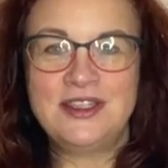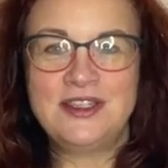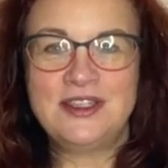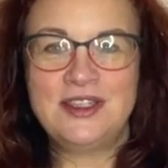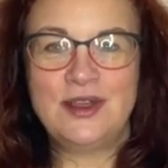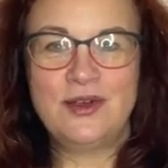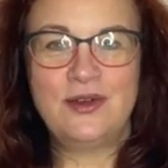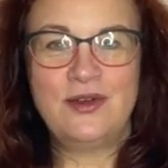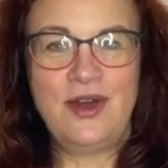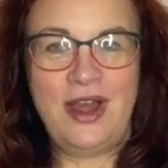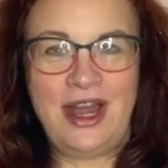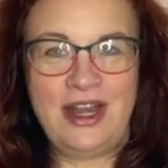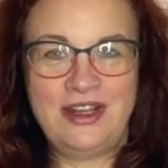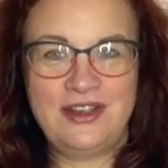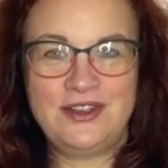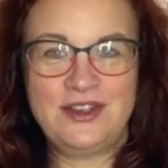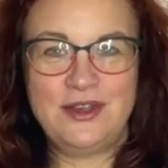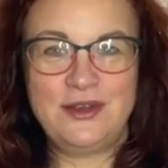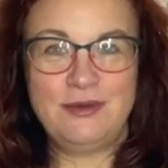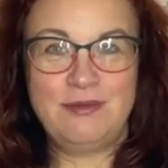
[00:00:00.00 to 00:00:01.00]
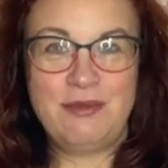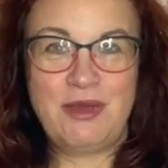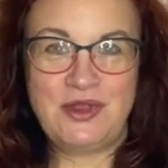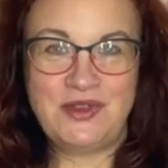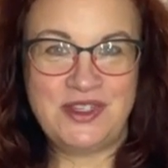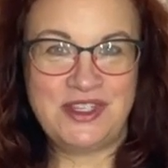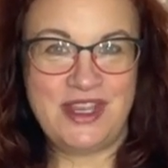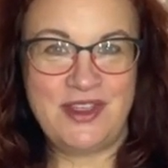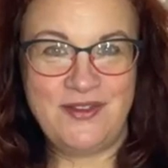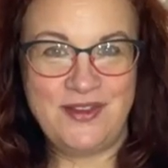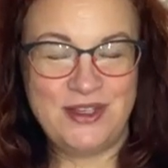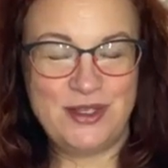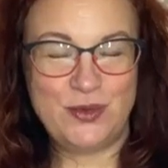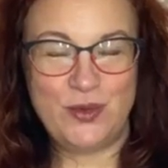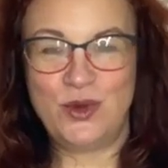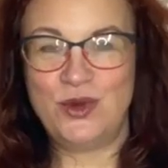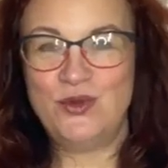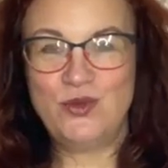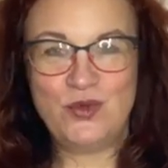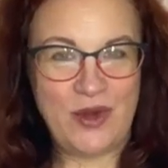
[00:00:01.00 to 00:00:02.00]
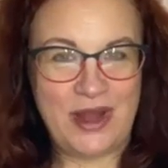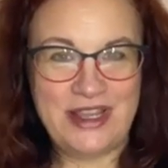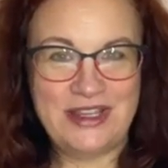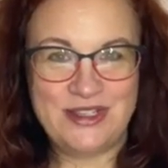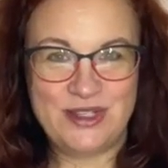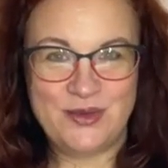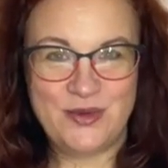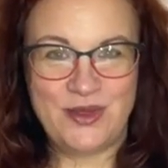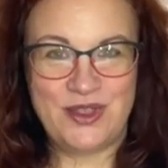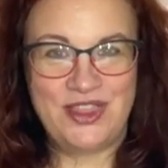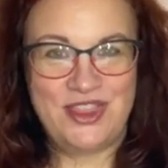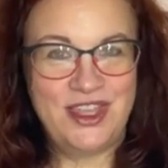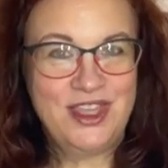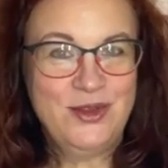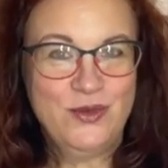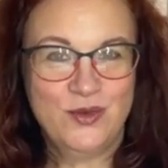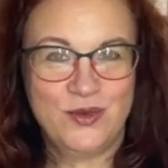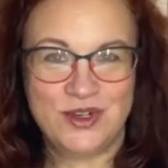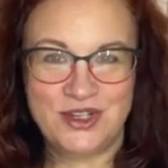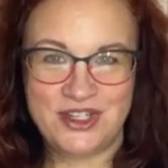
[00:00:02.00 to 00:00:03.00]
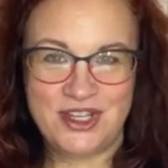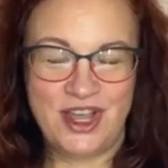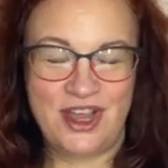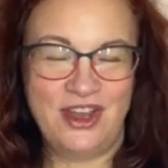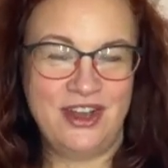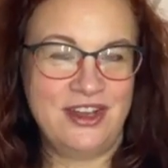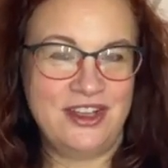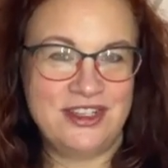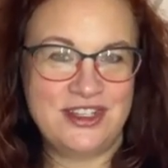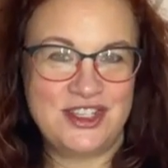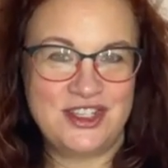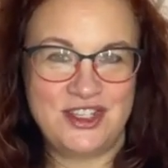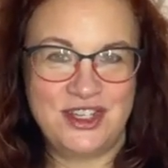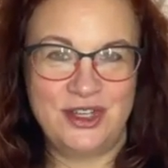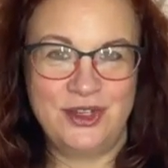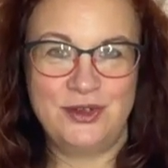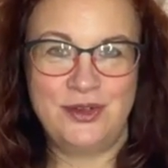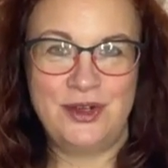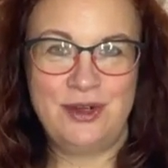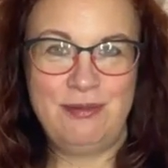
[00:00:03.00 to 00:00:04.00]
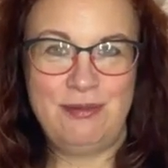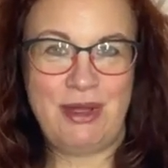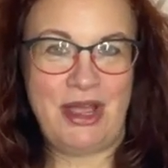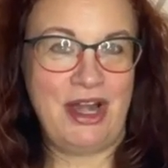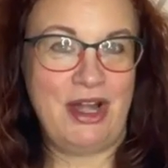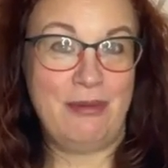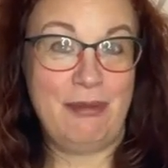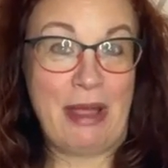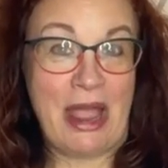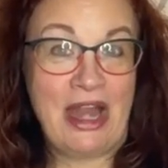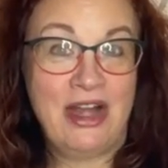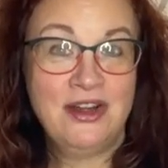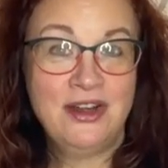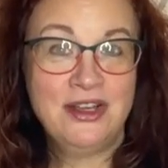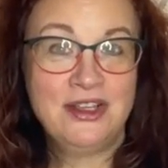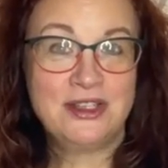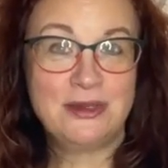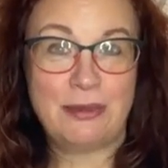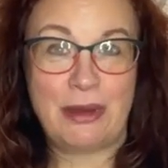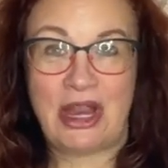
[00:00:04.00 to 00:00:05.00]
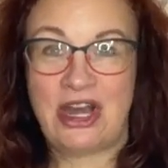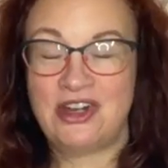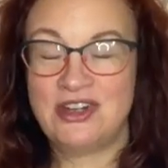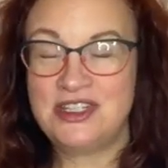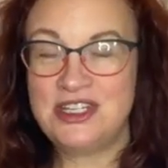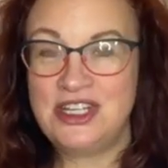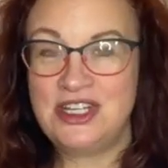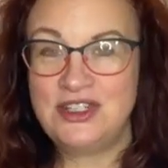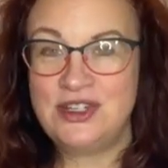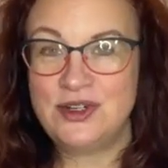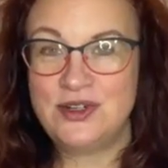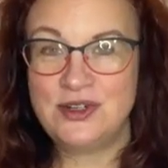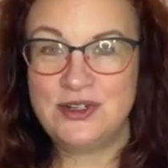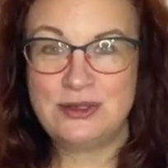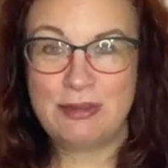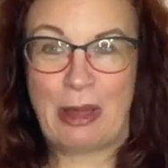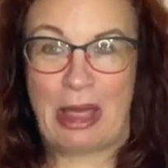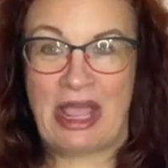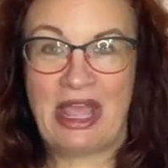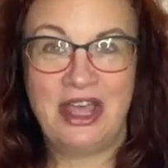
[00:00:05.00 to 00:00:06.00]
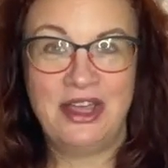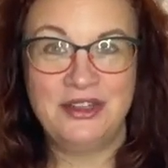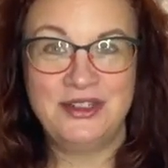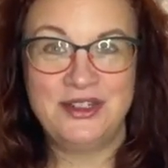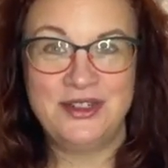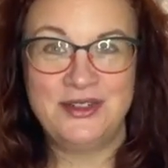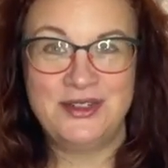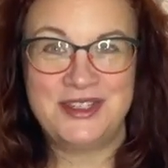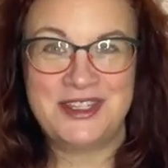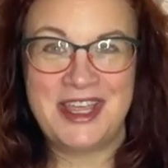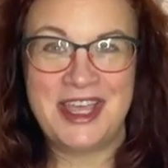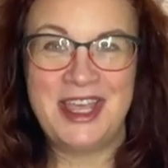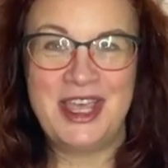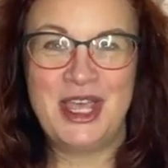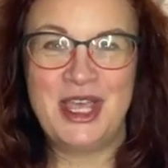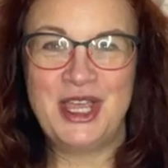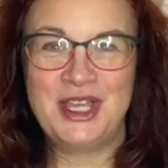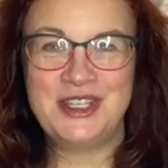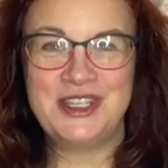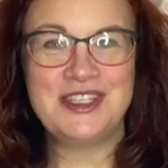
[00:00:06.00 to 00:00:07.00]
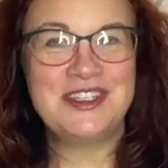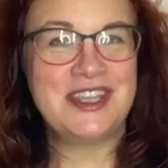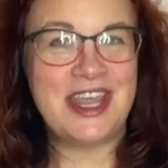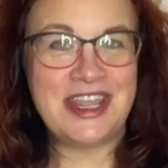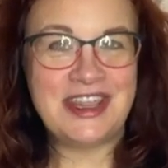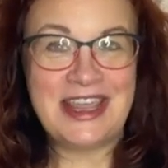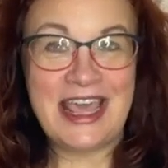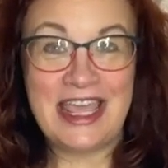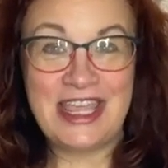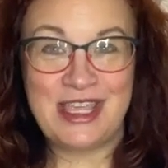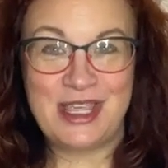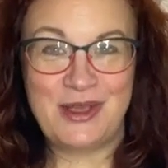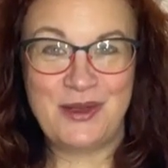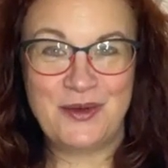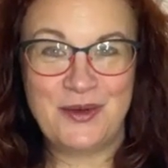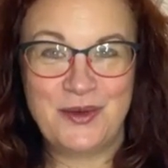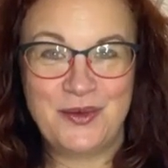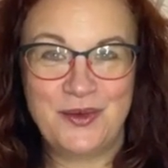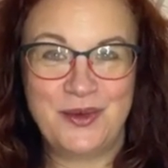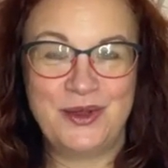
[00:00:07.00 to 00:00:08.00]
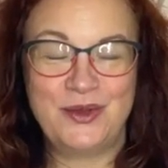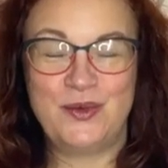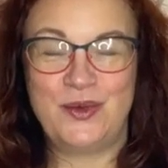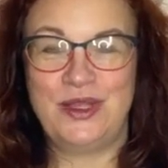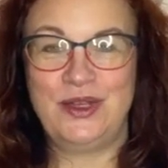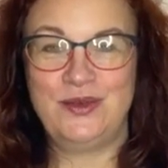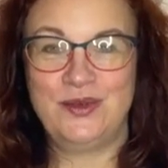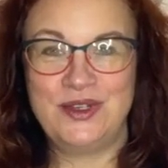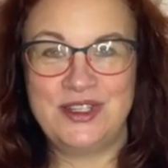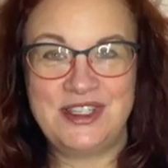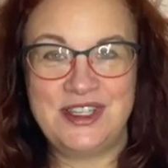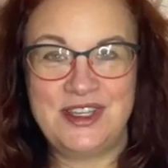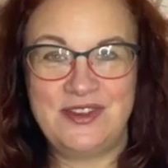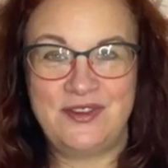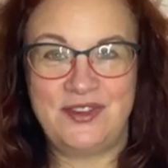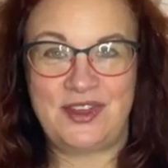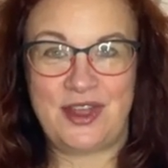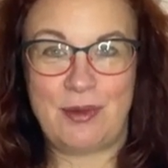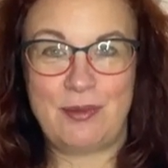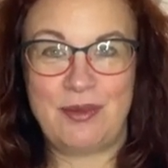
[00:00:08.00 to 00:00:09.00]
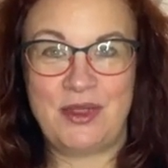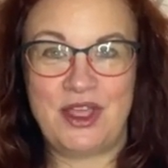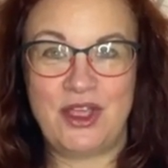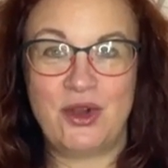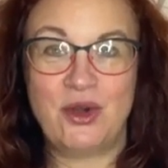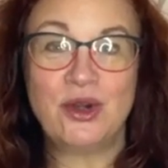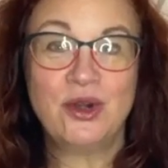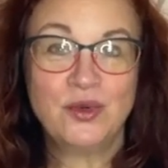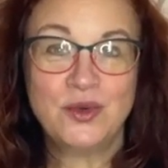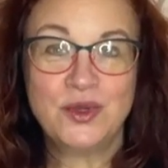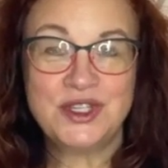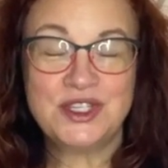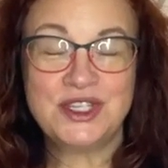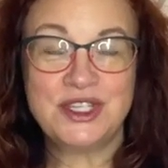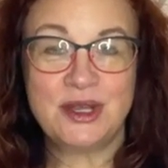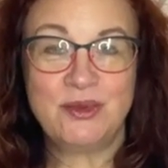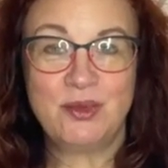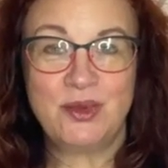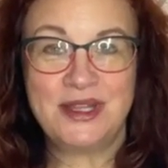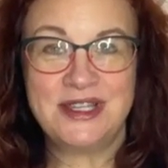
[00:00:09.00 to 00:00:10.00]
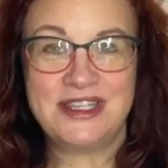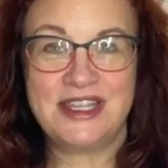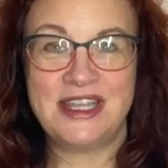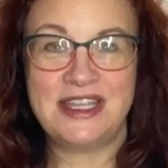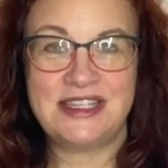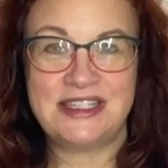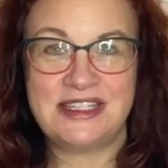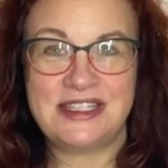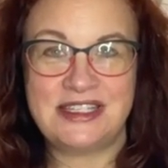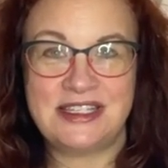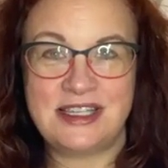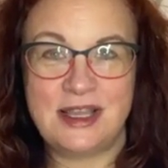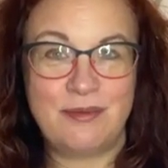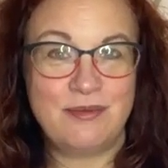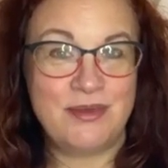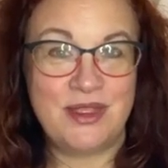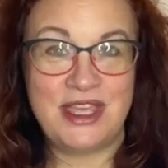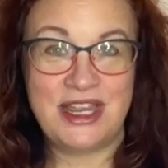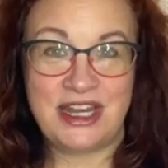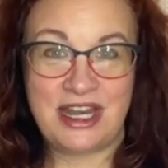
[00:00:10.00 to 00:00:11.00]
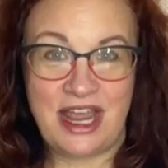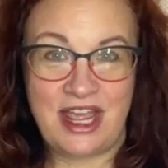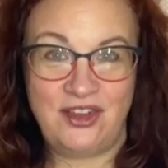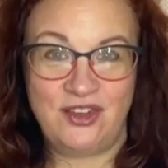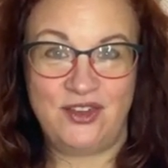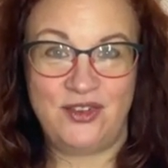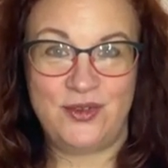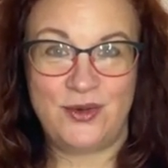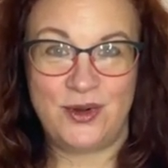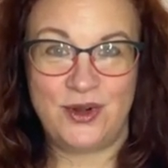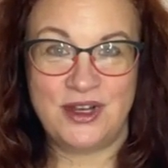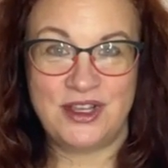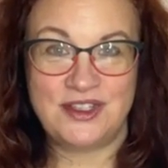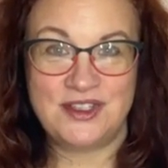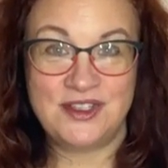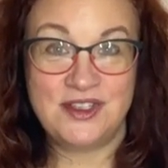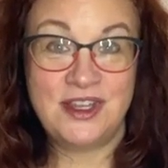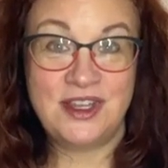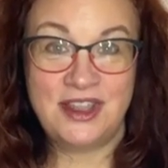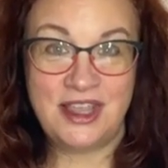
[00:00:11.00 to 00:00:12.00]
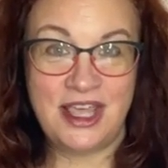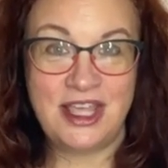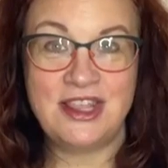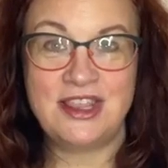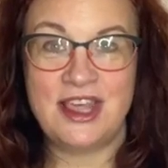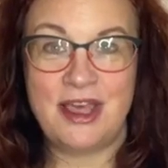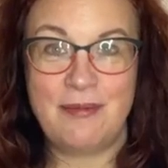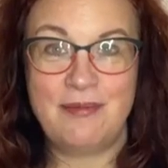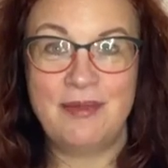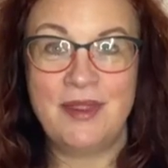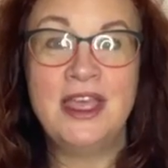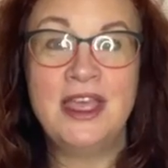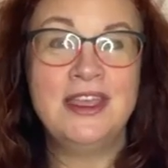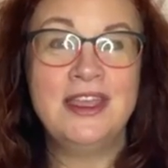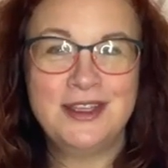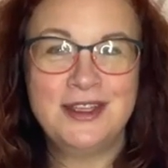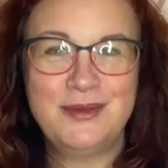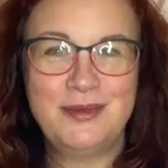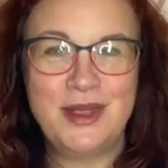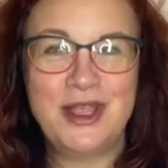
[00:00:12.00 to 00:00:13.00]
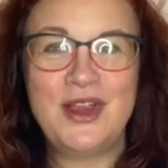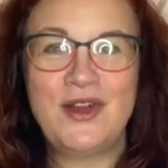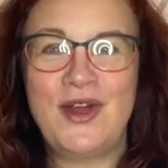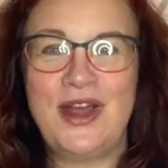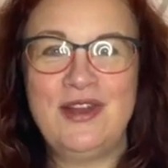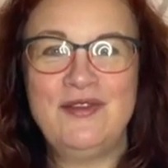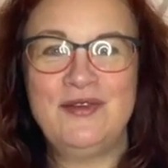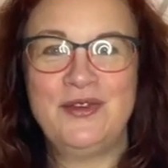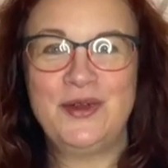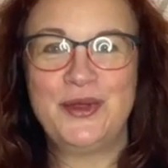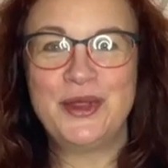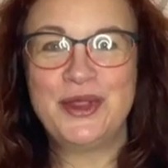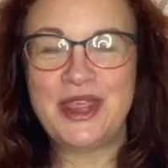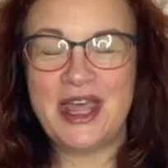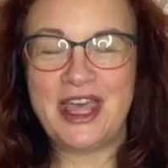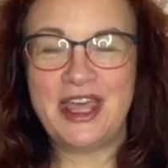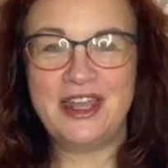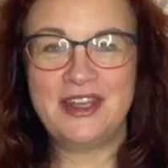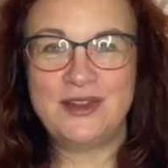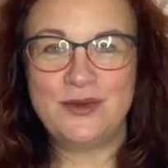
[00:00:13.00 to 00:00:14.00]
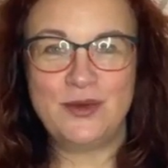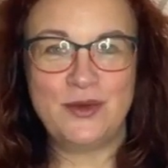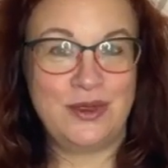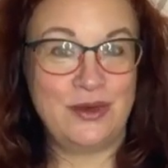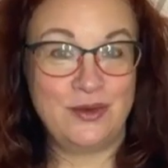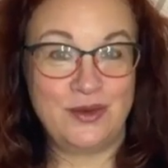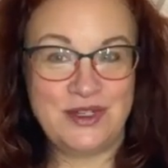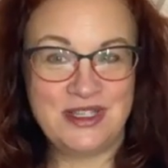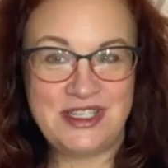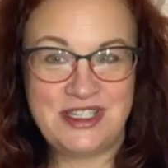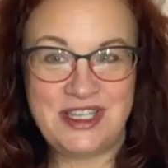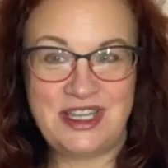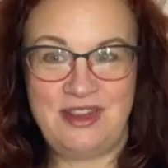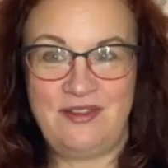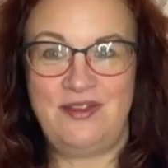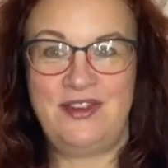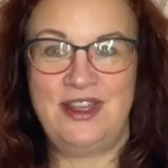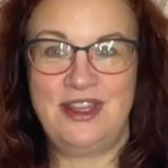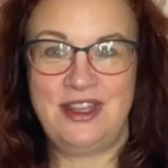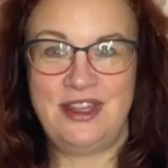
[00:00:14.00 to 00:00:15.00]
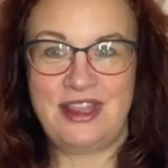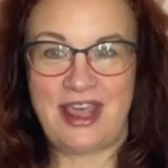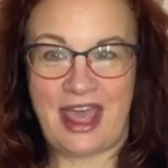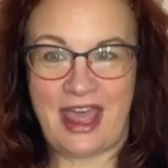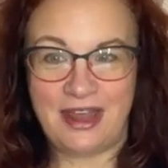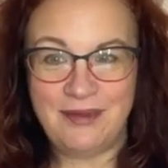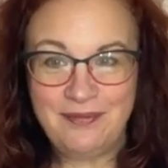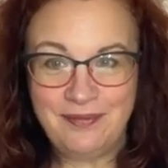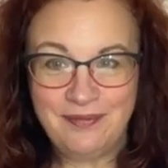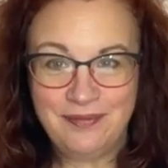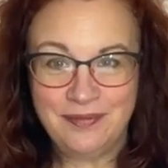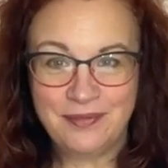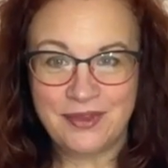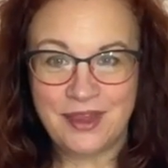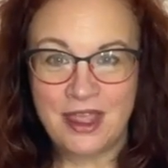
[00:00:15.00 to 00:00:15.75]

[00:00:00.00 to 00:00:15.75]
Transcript: So gratitude, most of us were raised with it. We're taught as children by our parents, by our teachers, by elders to say thank you when we receive something or when someone does something nice for us, to thank them, to be grateful that we received that.